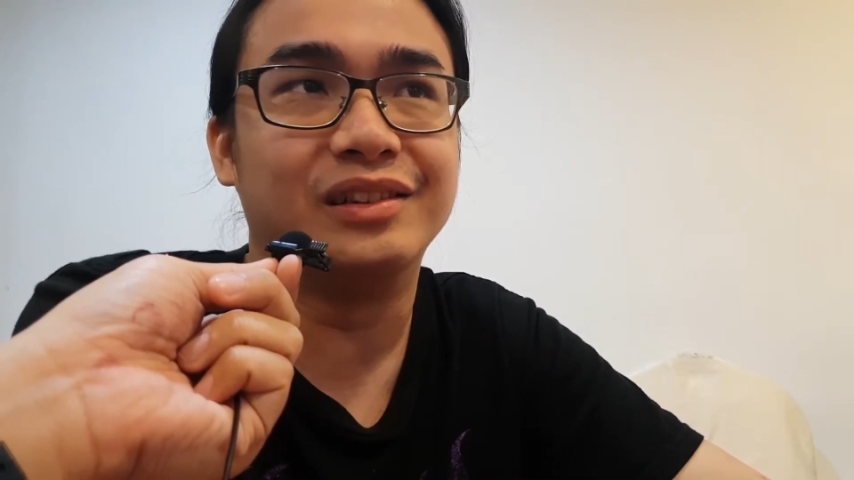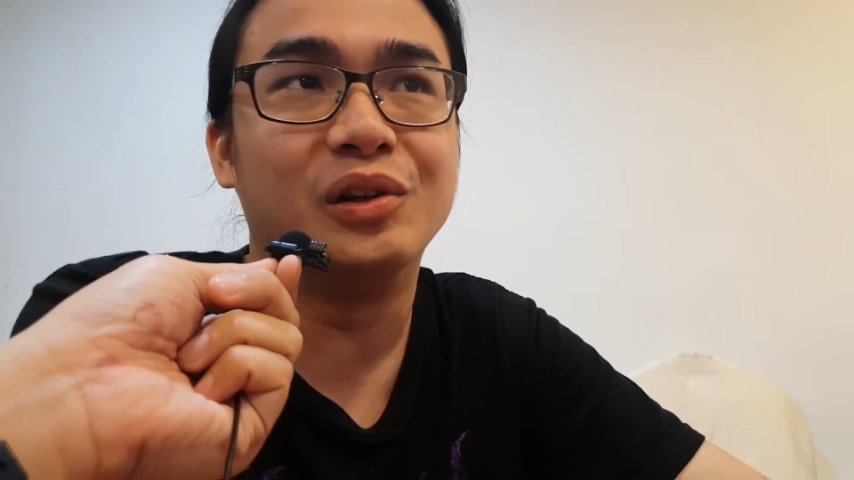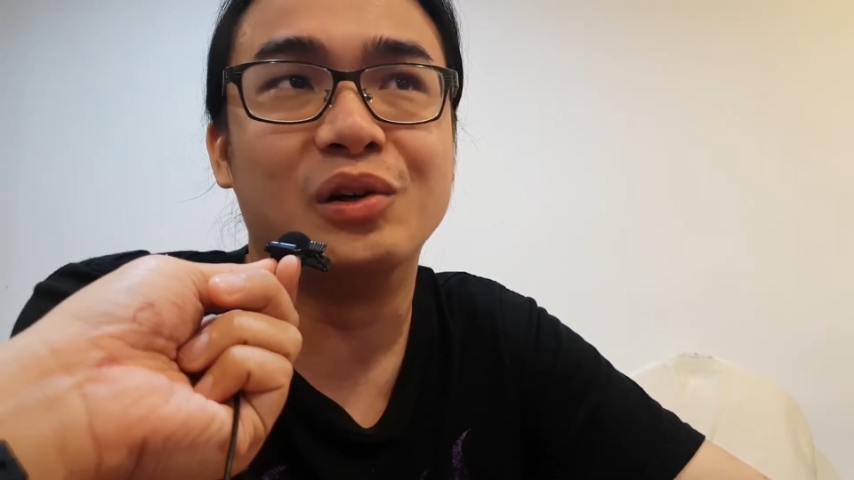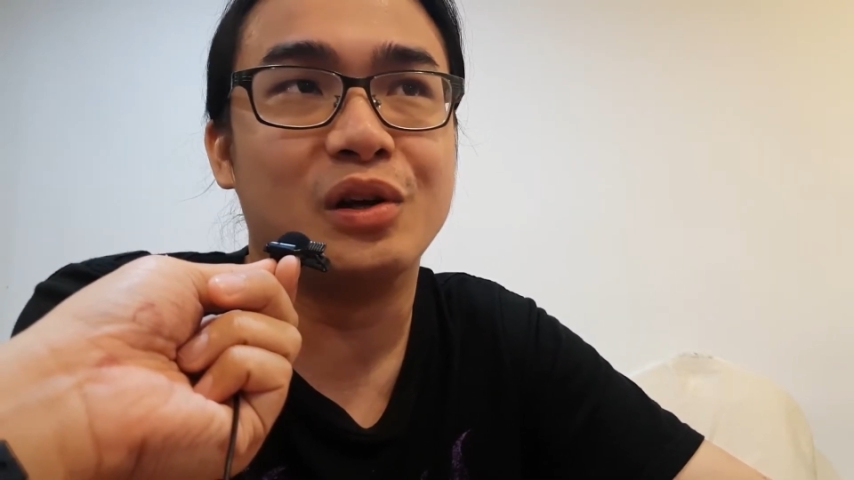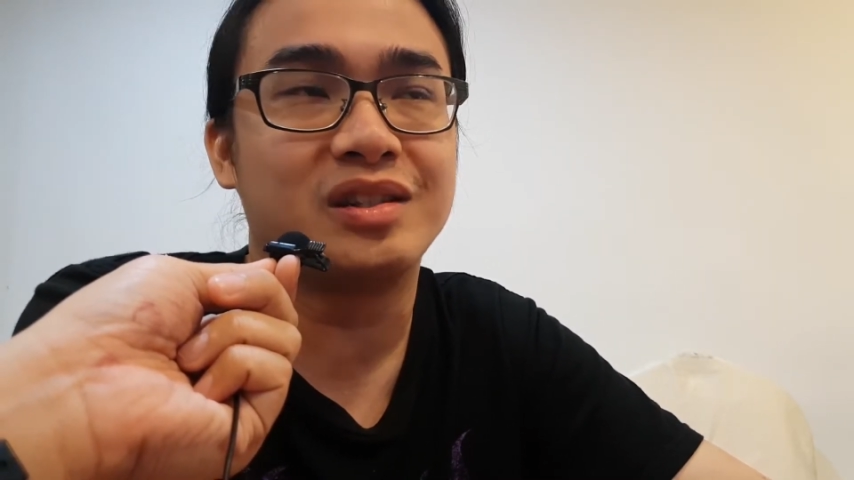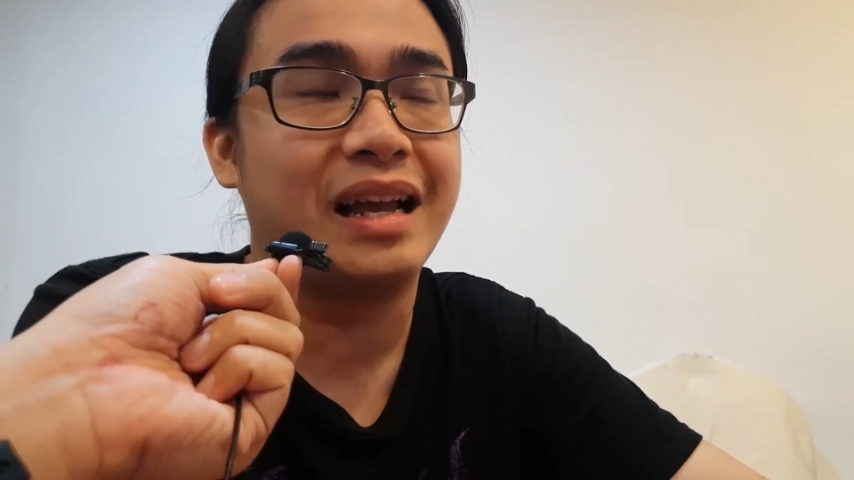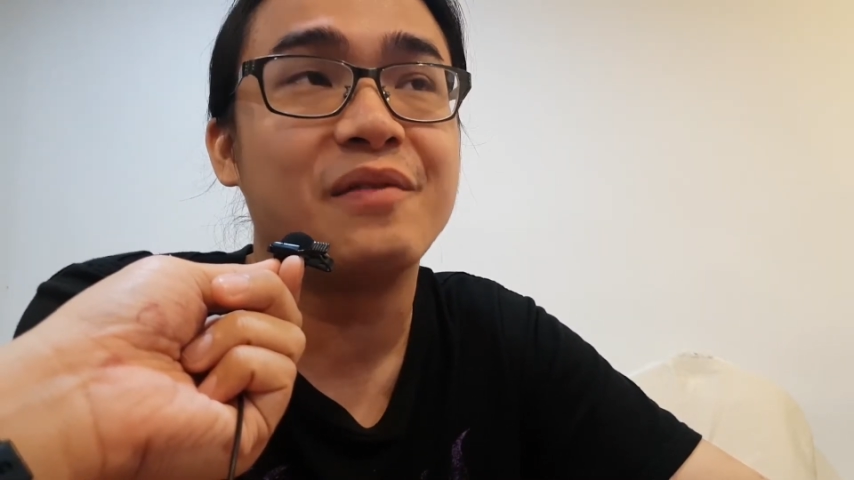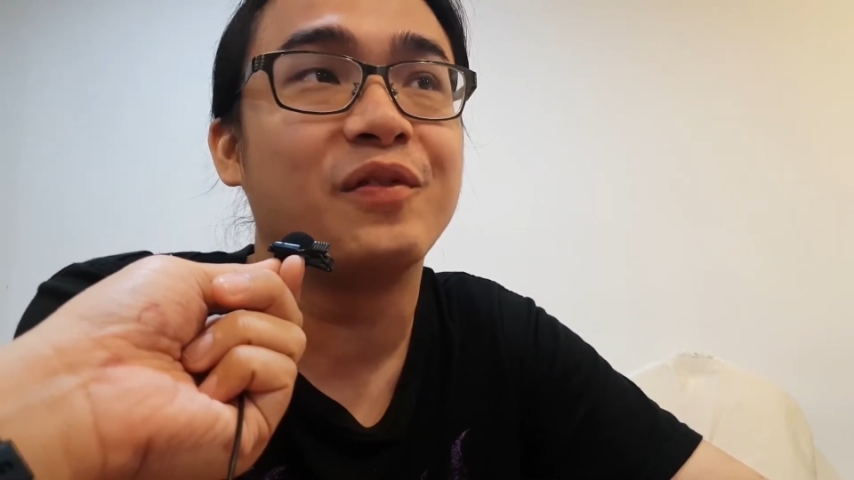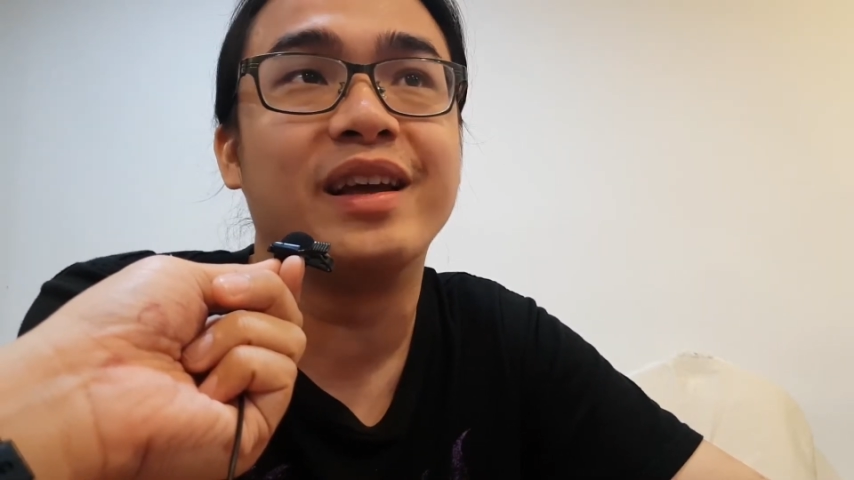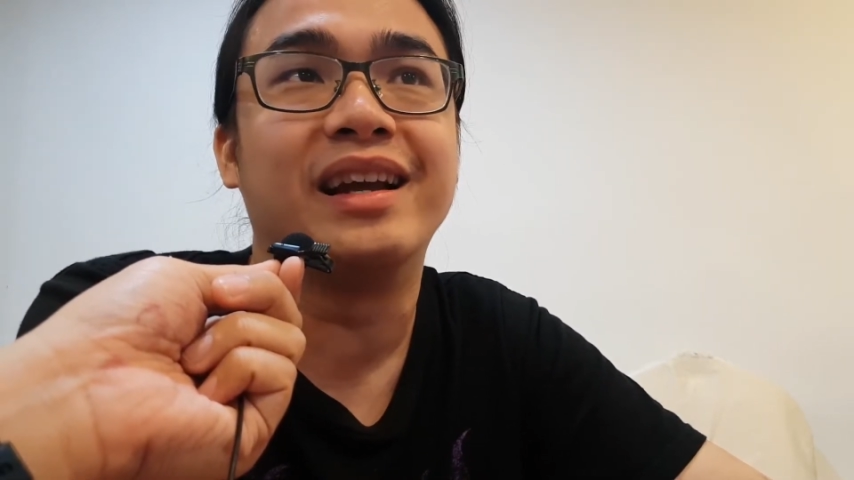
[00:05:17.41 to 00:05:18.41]
you know you're
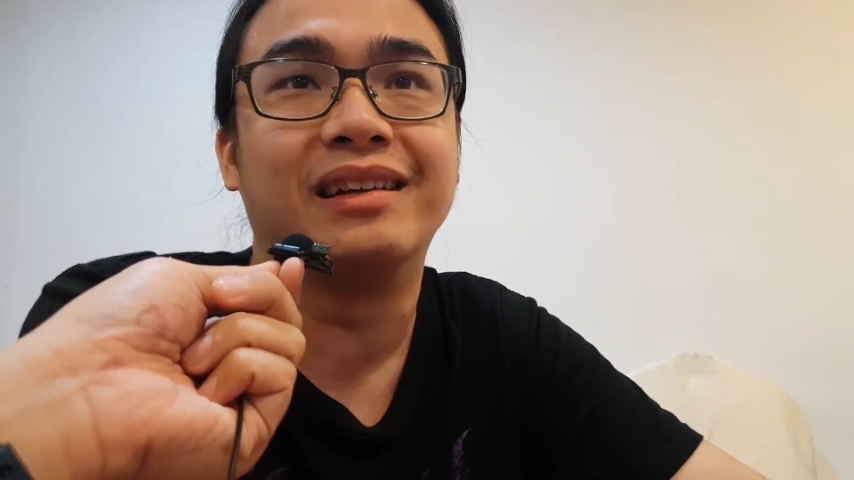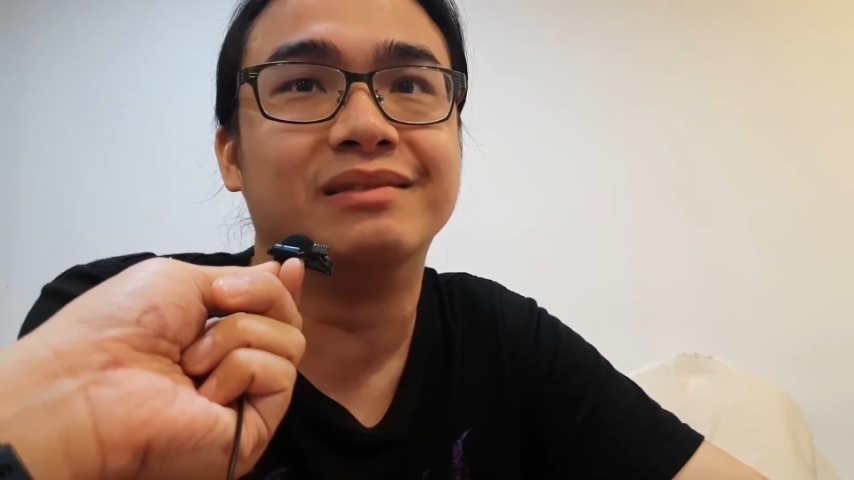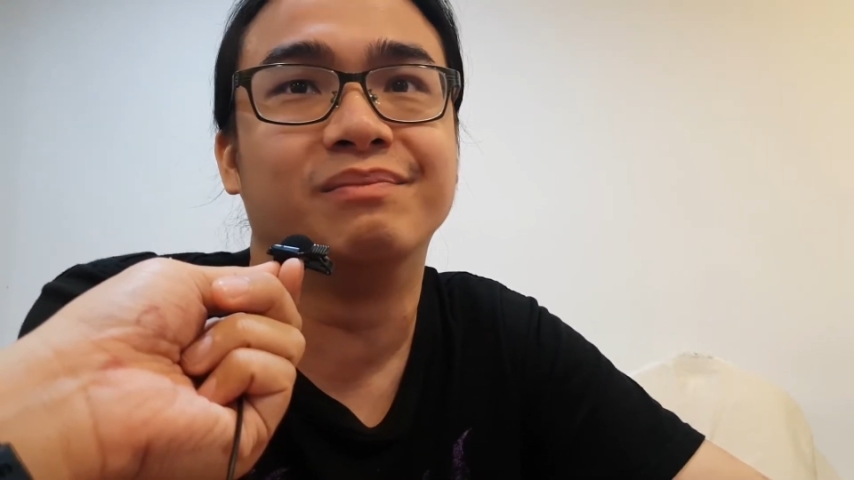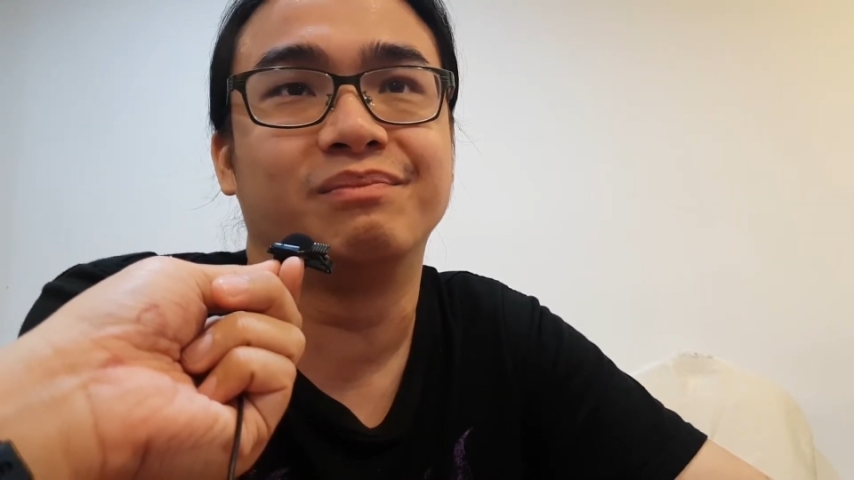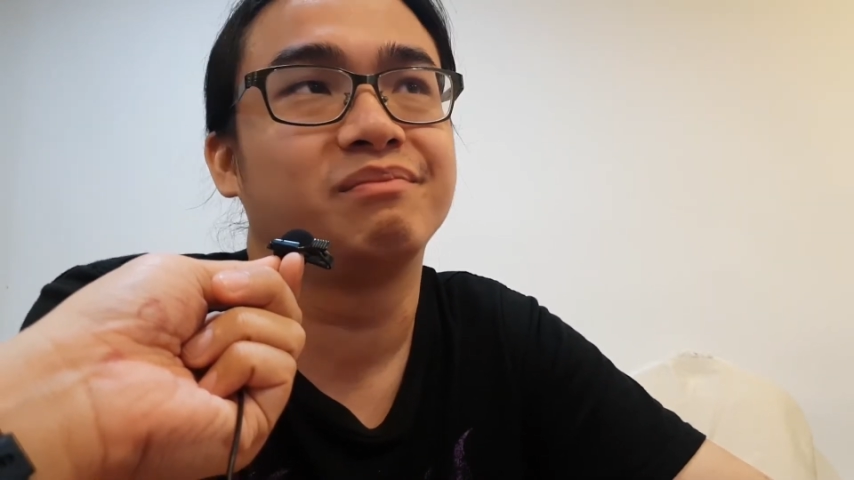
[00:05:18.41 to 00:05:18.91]
stifling